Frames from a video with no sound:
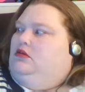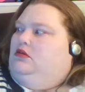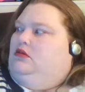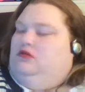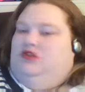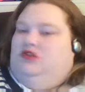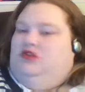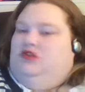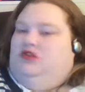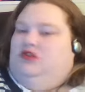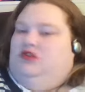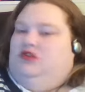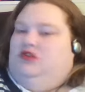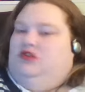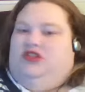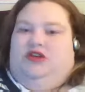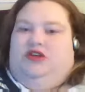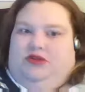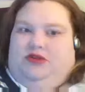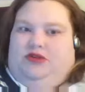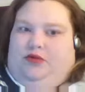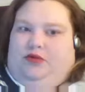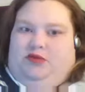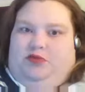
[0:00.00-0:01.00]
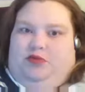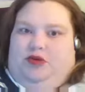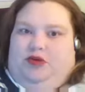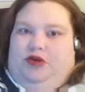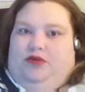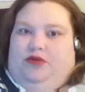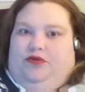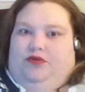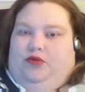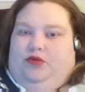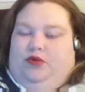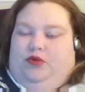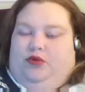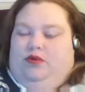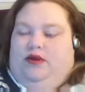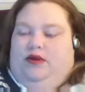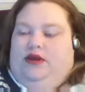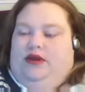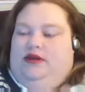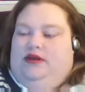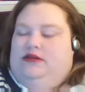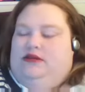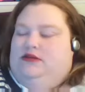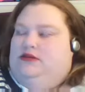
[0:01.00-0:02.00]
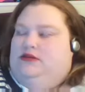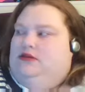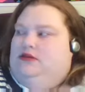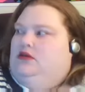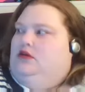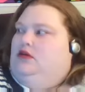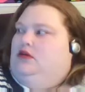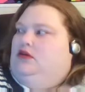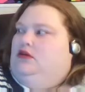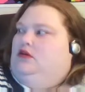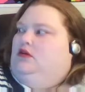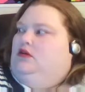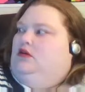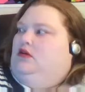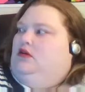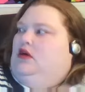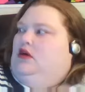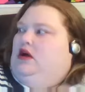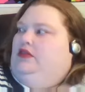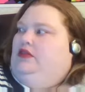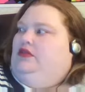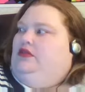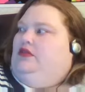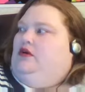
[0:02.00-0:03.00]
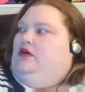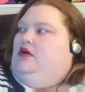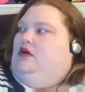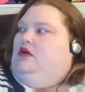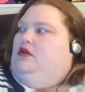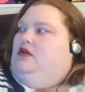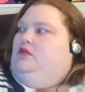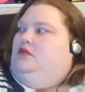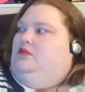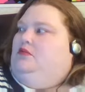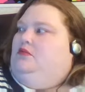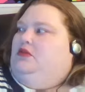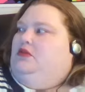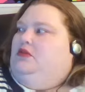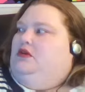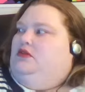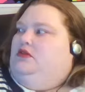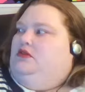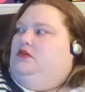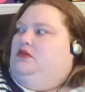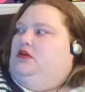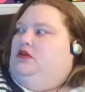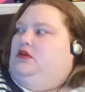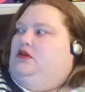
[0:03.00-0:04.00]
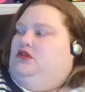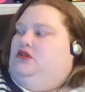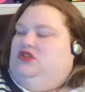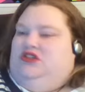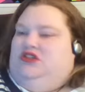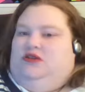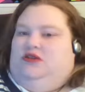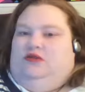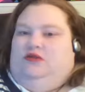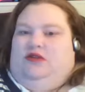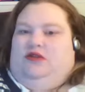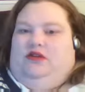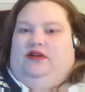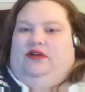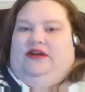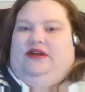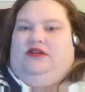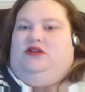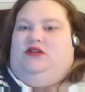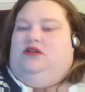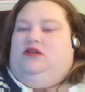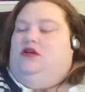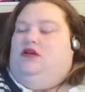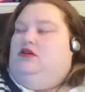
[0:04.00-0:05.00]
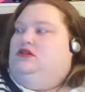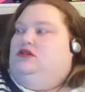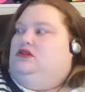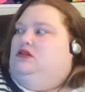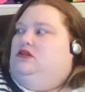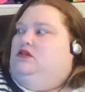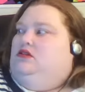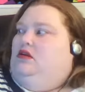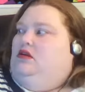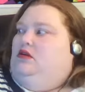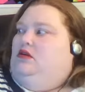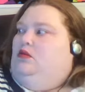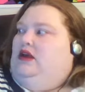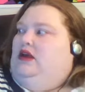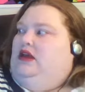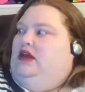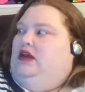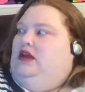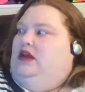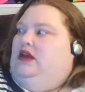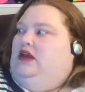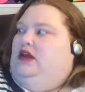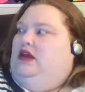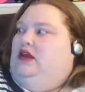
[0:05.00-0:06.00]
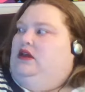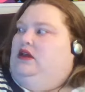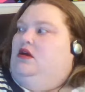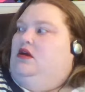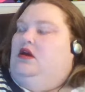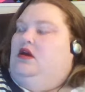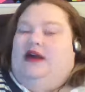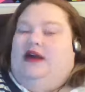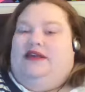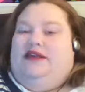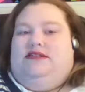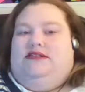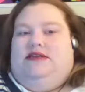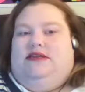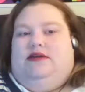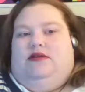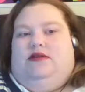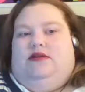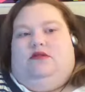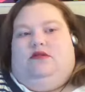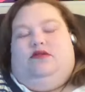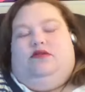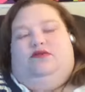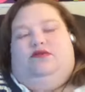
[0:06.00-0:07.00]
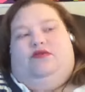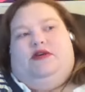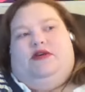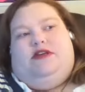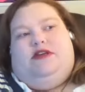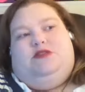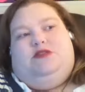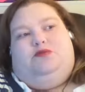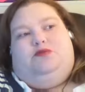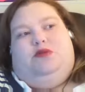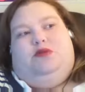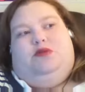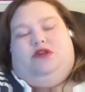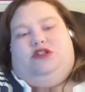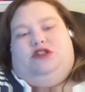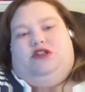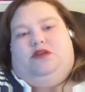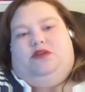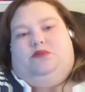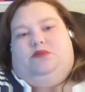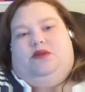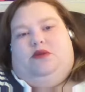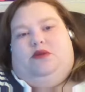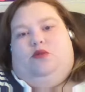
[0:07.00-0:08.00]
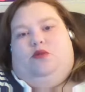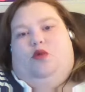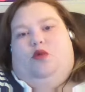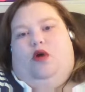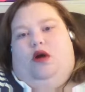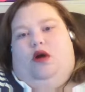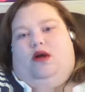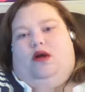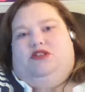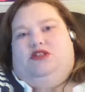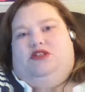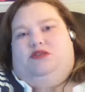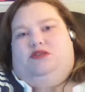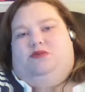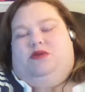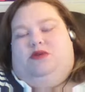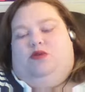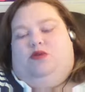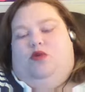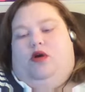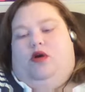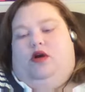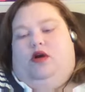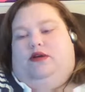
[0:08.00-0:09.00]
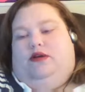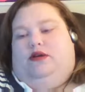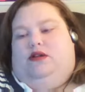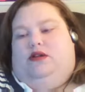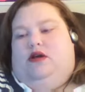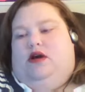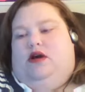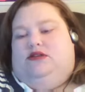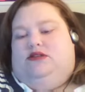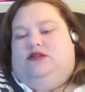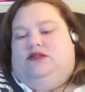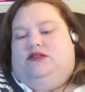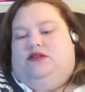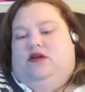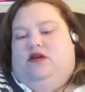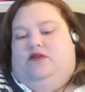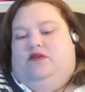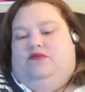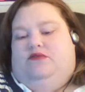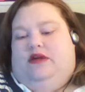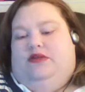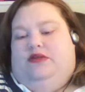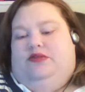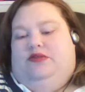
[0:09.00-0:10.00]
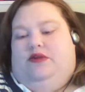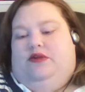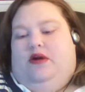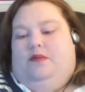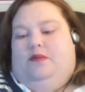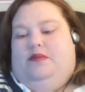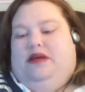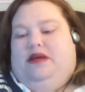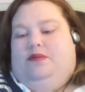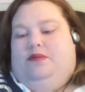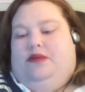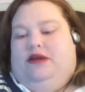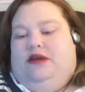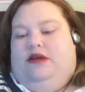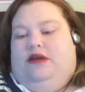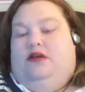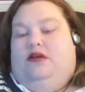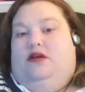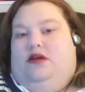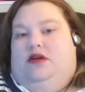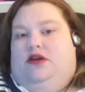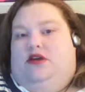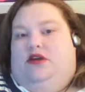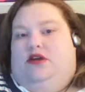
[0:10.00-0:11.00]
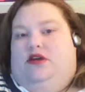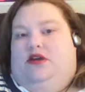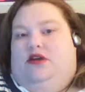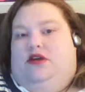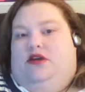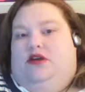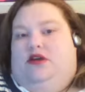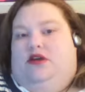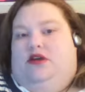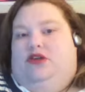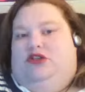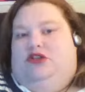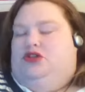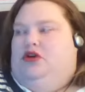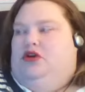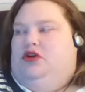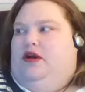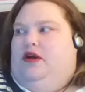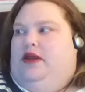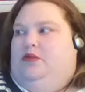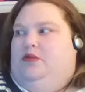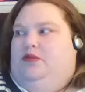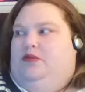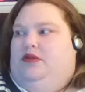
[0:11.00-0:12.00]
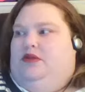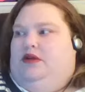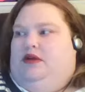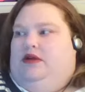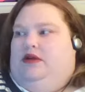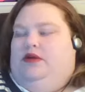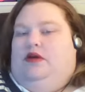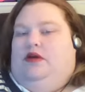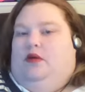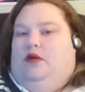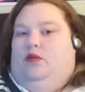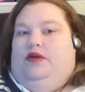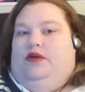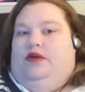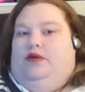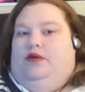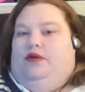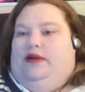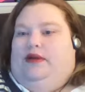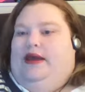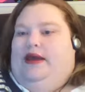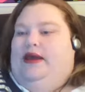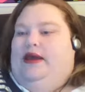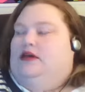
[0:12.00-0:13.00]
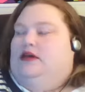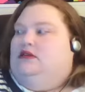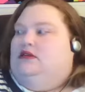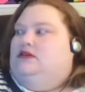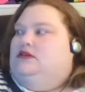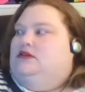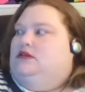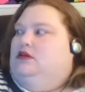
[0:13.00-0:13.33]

She, she was always beautiful anyways, I thought, but she looked like she had lost a lot of weight. I seen on Facebook where she had been walks, she's been walking a lot and stuff, and I thought maybe she was trying, but you know I wasn't going to ask